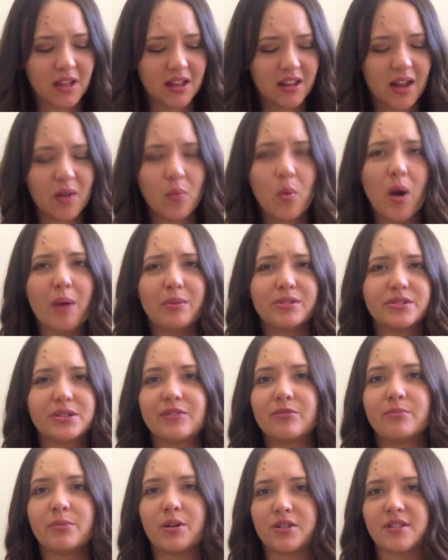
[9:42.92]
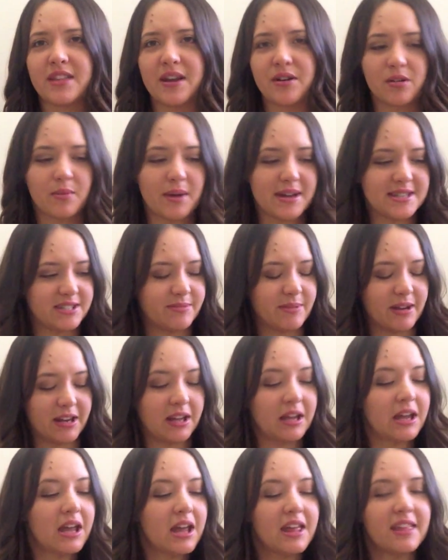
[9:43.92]
Like, why would you even bother? They were a waste of
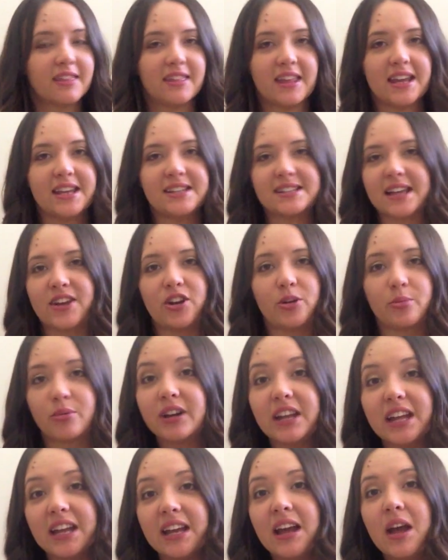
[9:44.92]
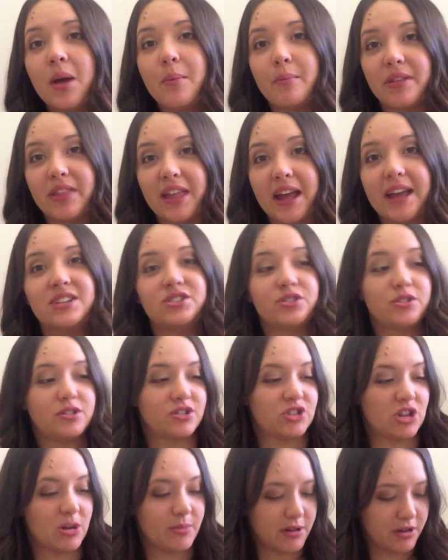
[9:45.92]
money. These are not pretty, but they do
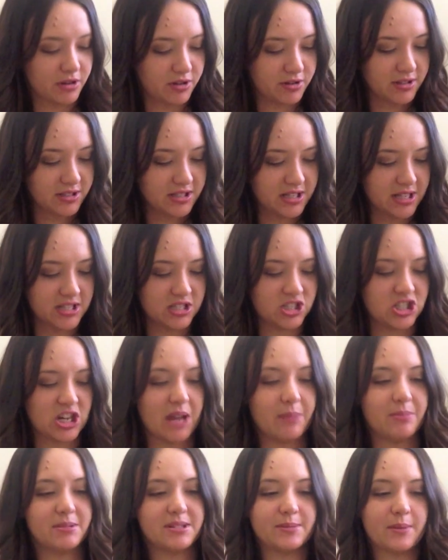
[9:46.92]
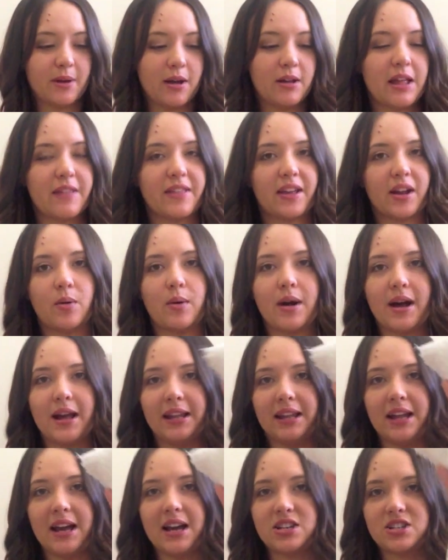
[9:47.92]
the job. They're a good shape as well. Like they're quite
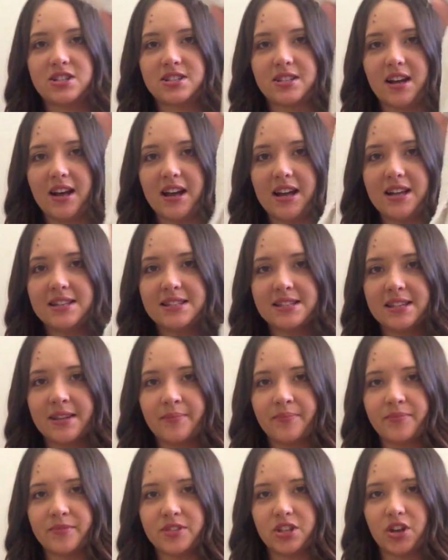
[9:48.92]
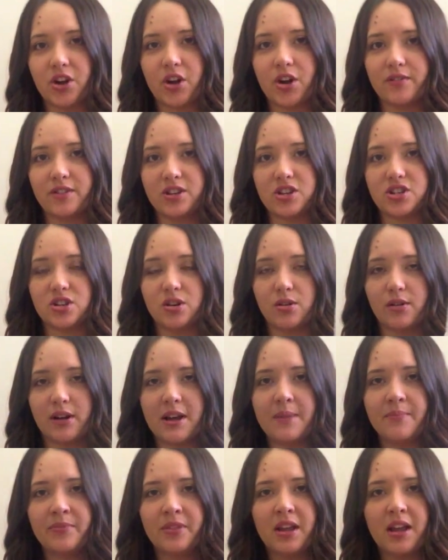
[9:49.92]
a large size to go over your
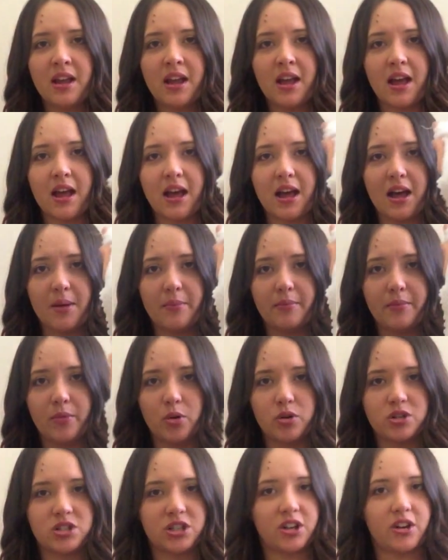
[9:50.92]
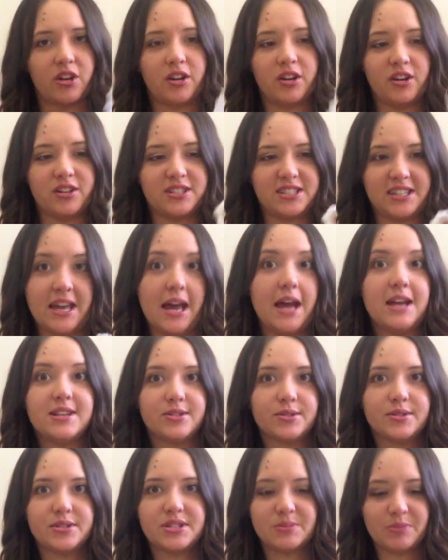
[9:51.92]
shoulder. Or to go, you know, to catch
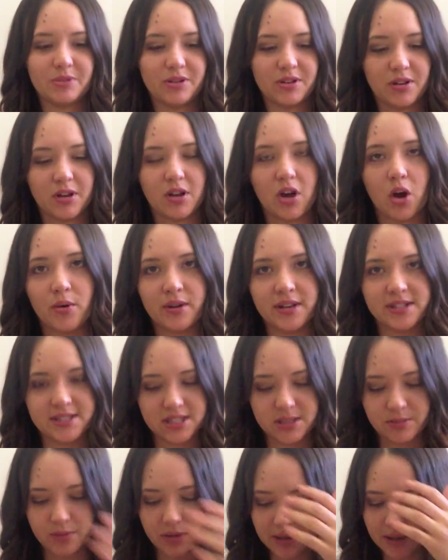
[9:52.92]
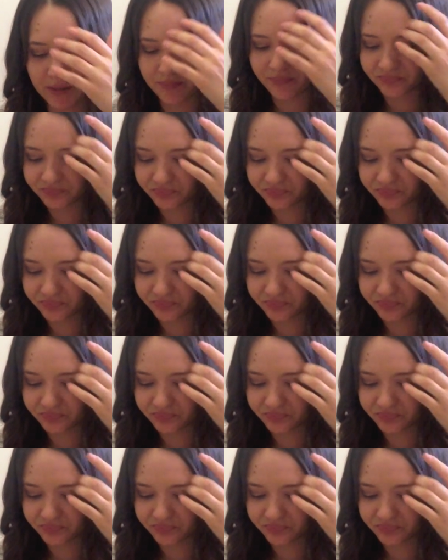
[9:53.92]
all the spew. Owen is a spewer.